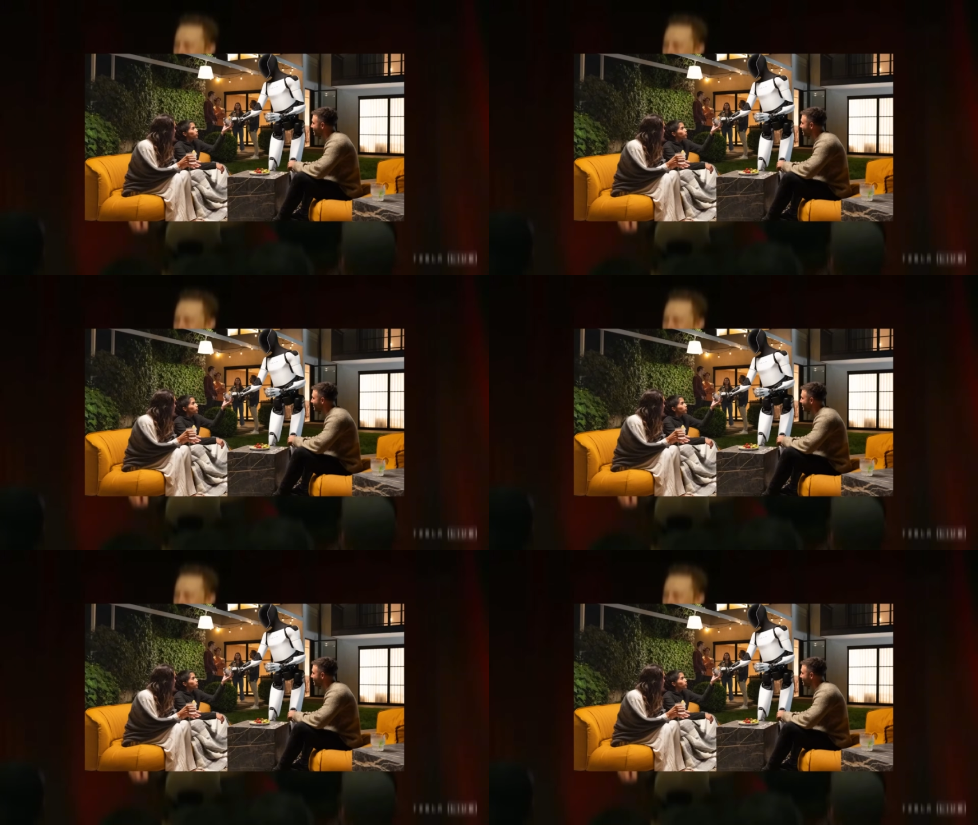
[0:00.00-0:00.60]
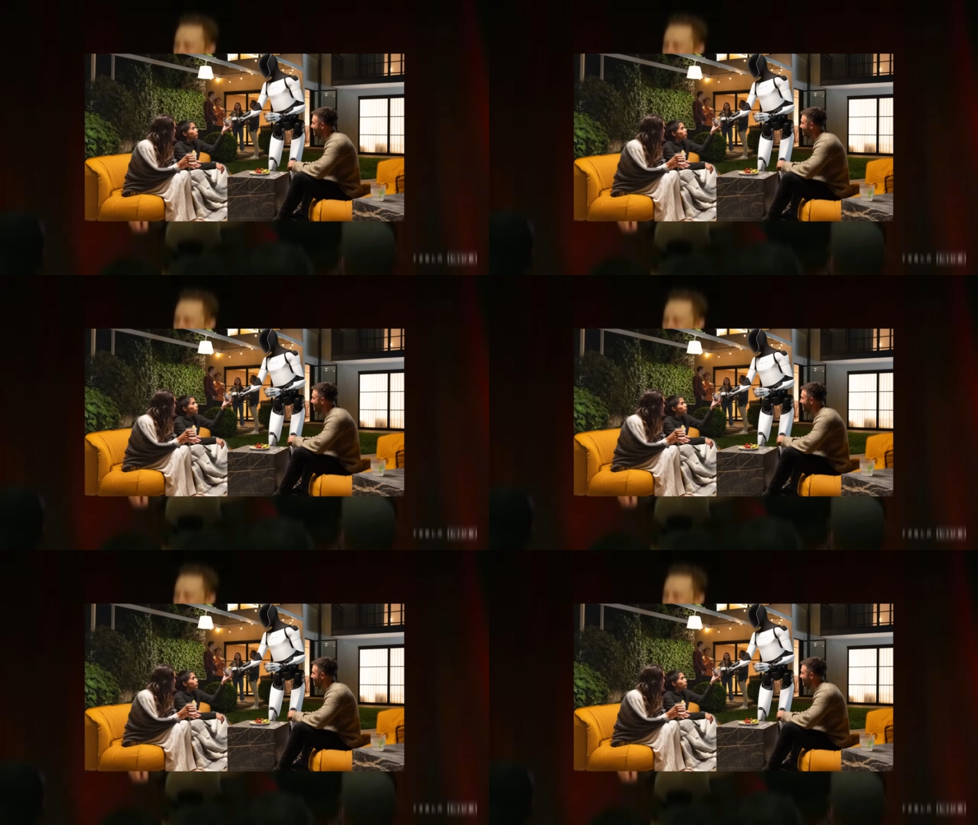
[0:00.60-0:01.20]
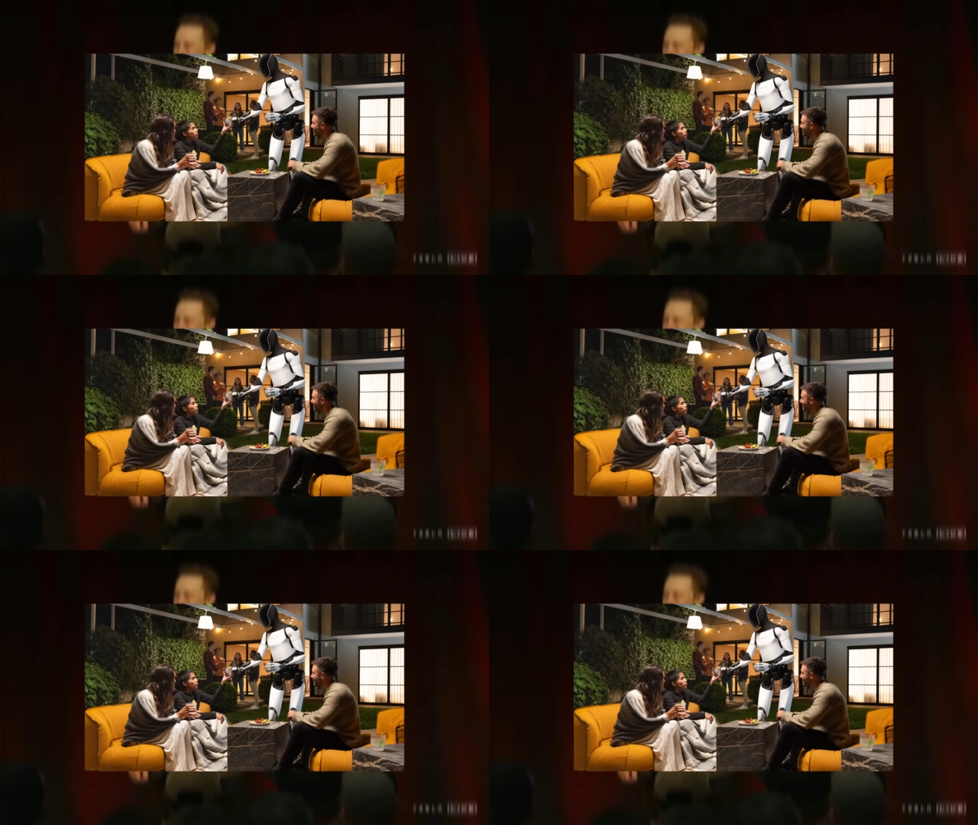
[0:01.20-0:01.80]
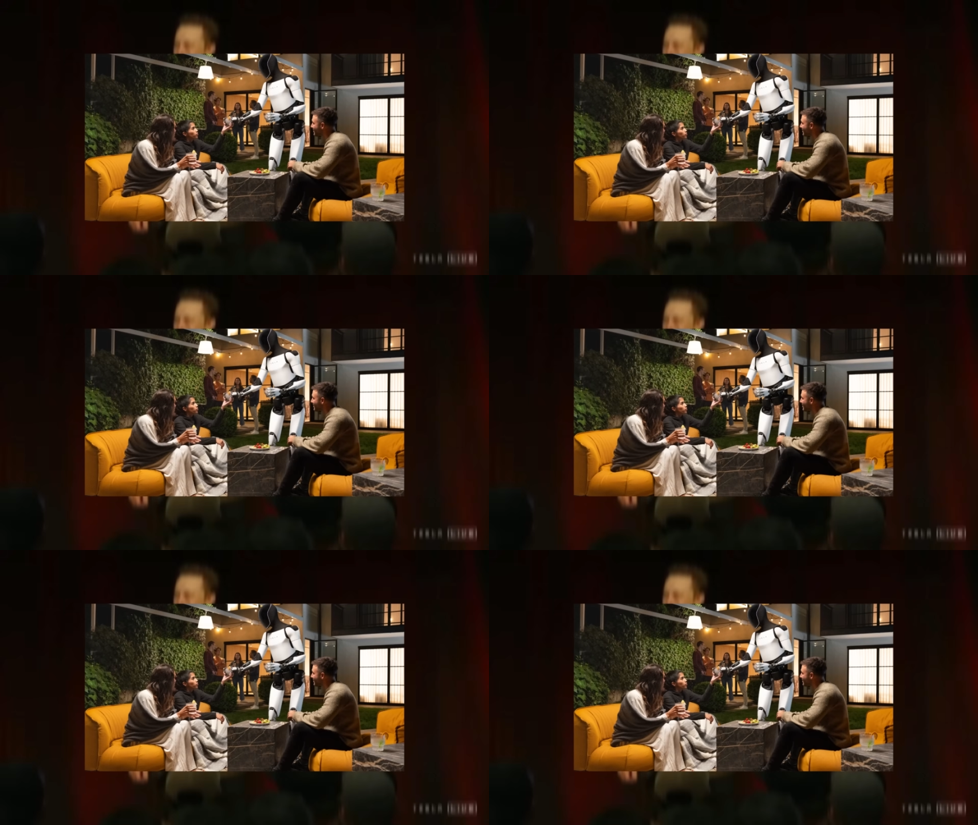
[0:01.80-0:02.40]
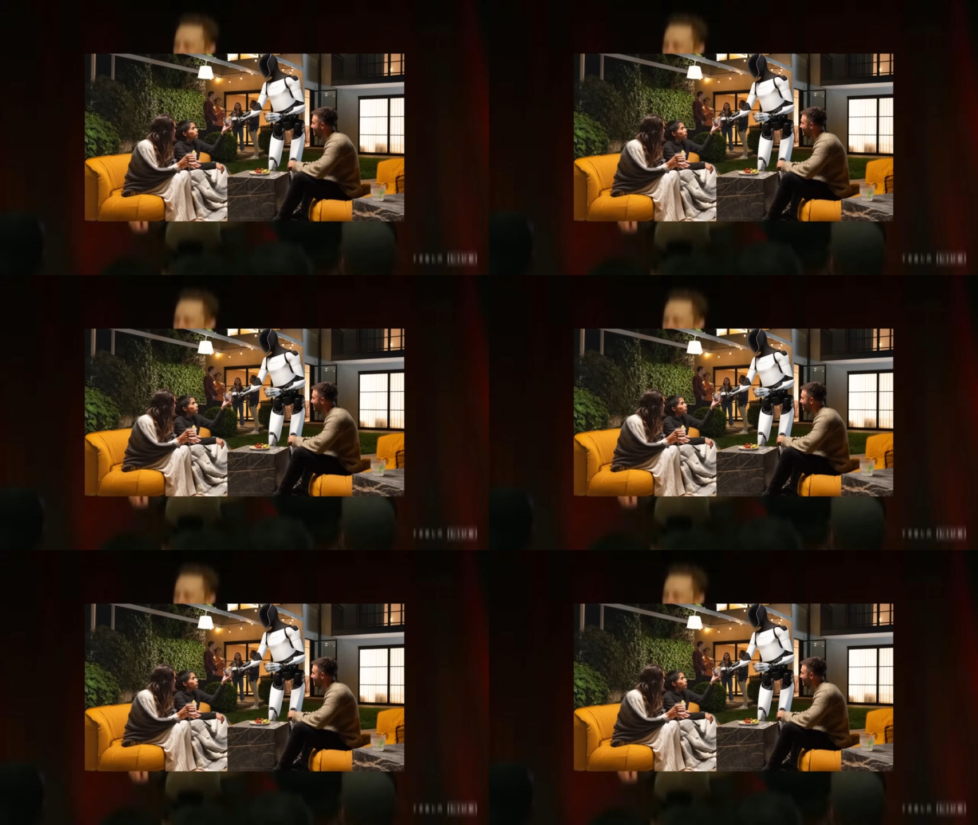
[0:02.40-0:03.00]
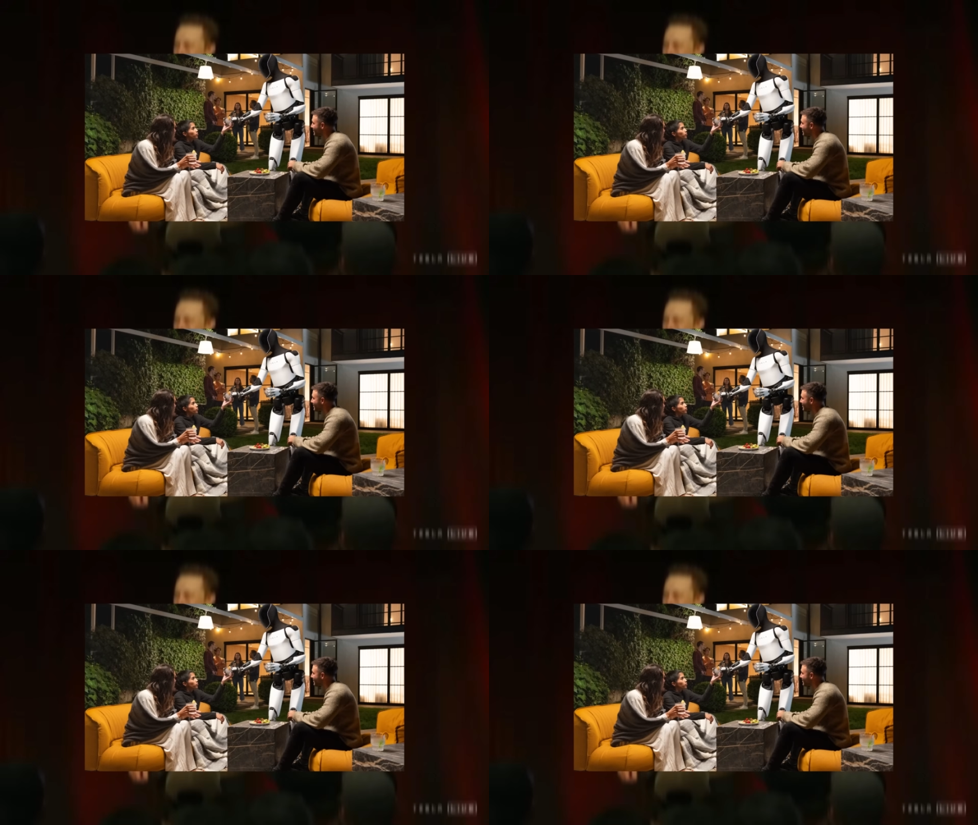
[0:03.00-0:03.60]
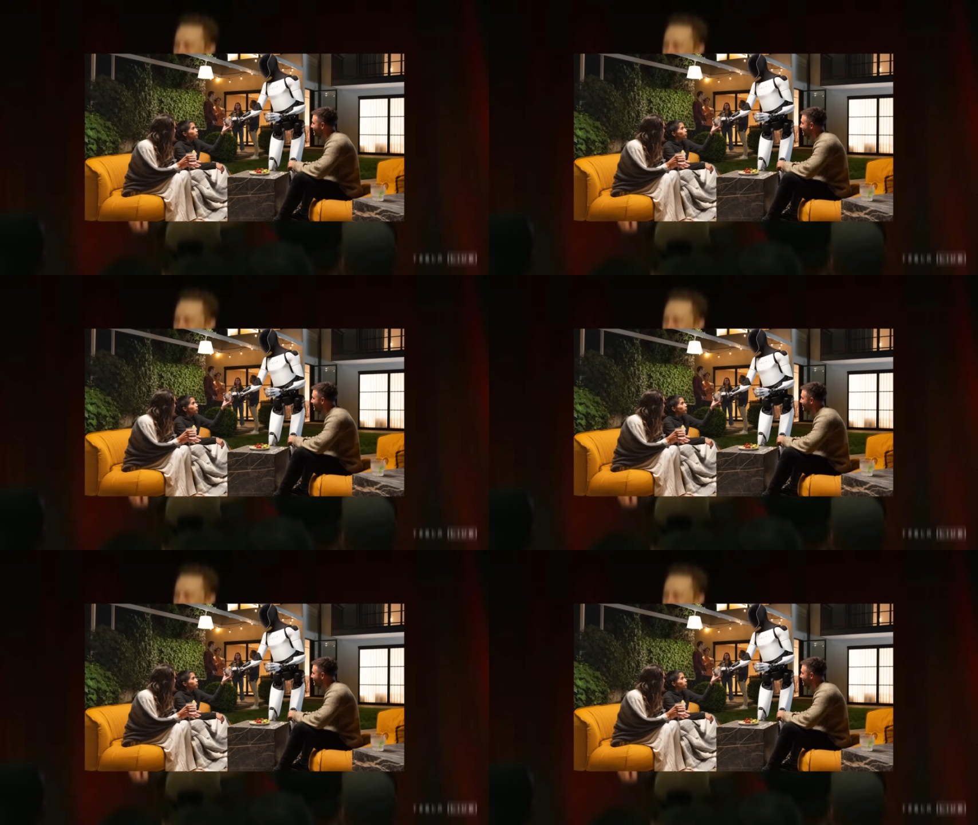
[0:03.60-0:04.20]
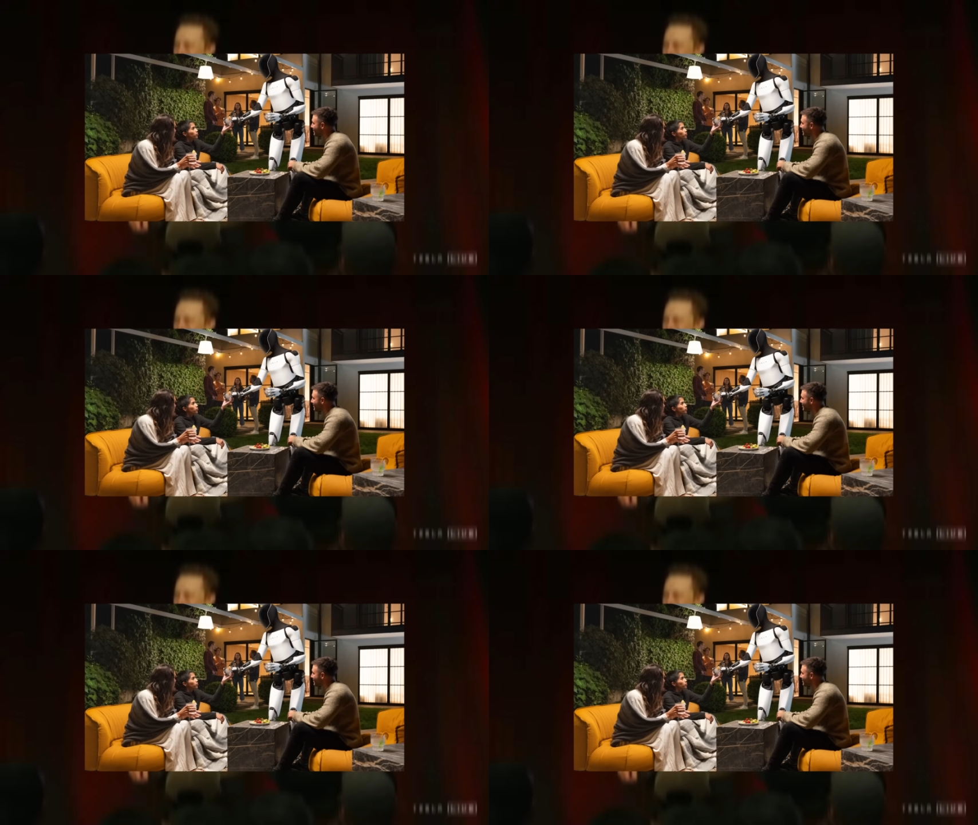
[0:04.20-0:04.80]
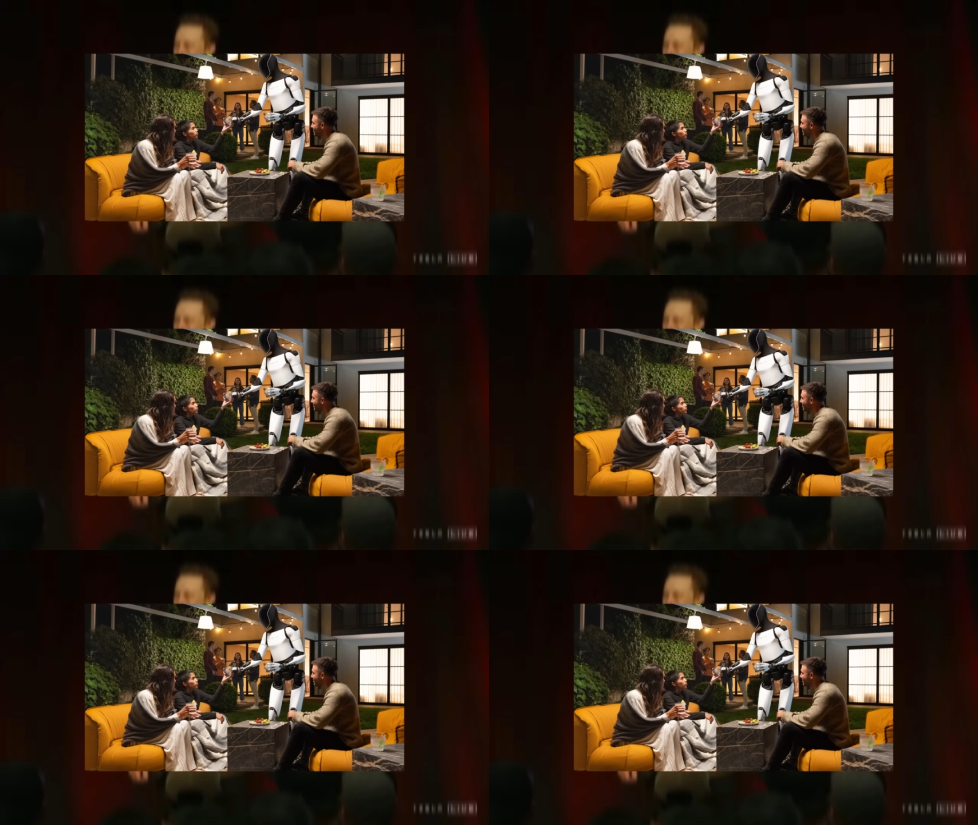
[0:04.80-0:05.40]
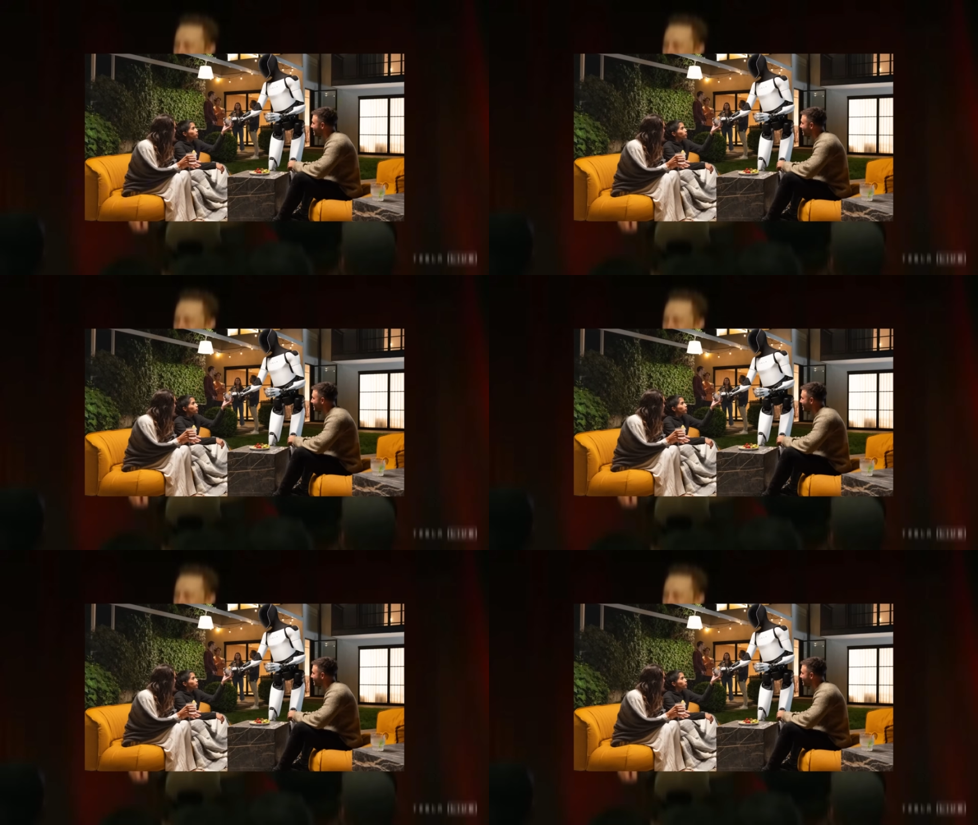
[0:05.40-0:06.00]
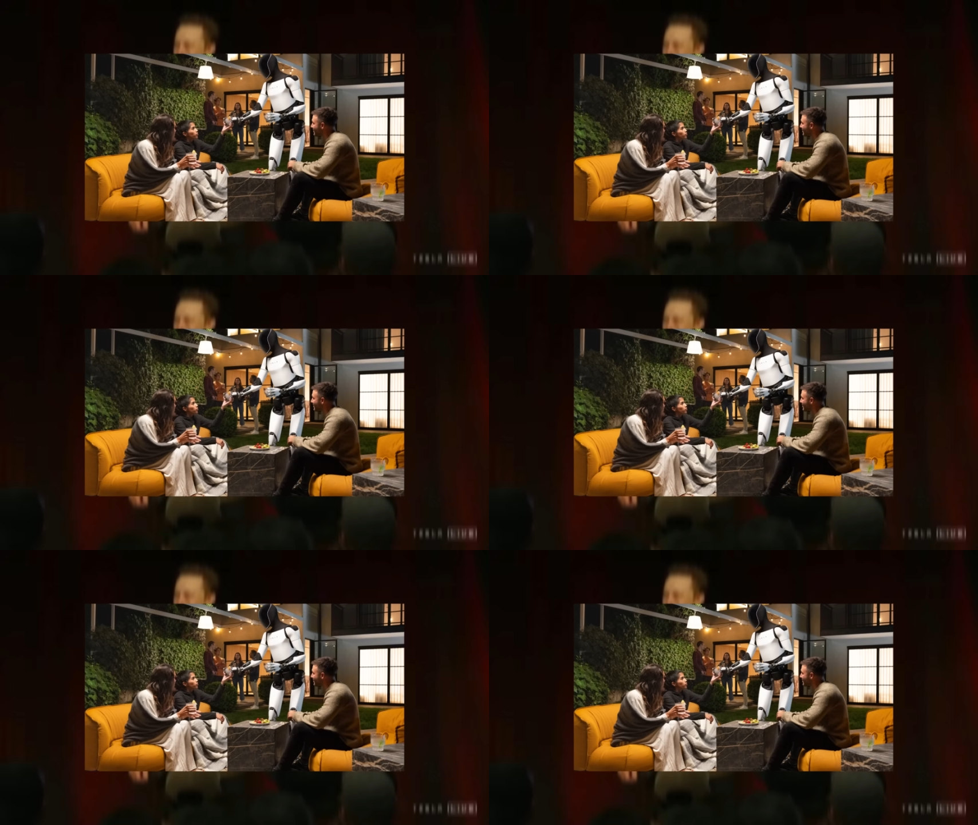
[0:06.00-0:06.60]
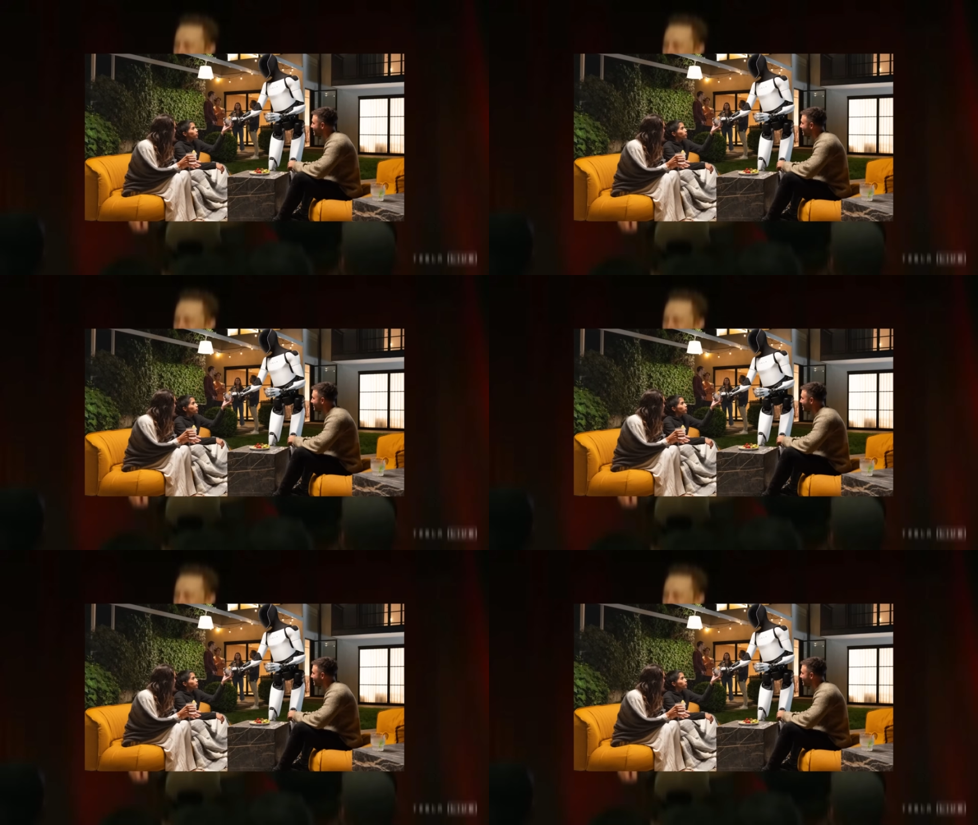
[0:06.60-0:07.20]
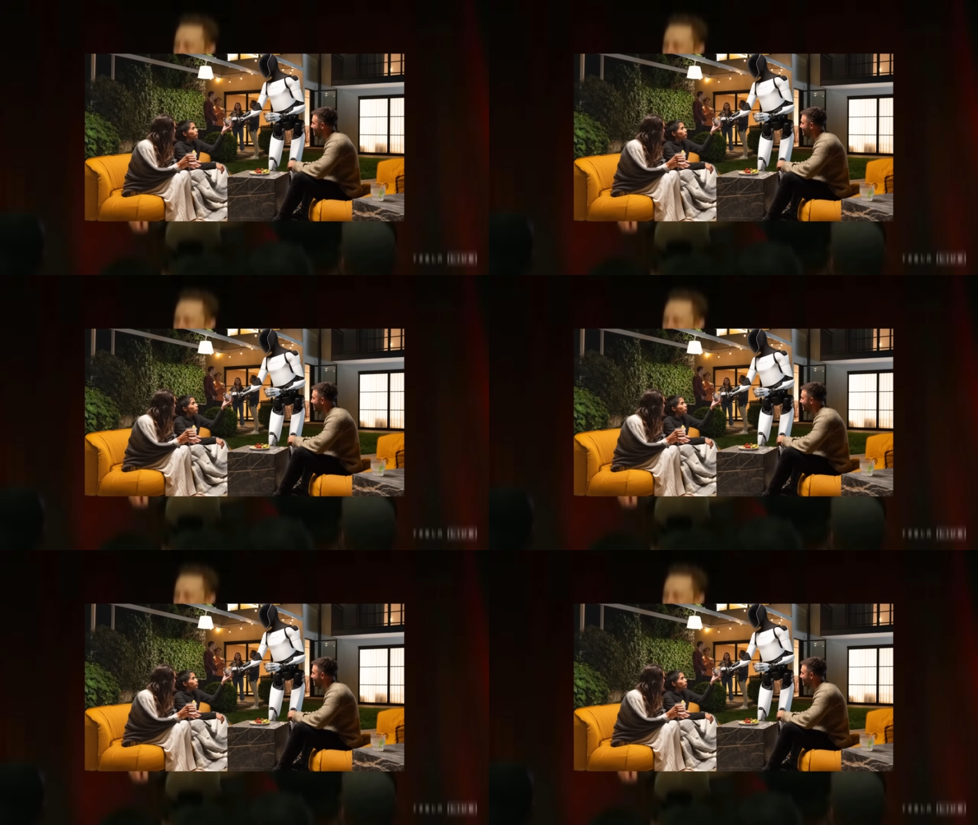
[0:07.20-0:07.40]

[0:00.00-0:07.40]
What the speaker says: No face is visible, so there are no lips to read.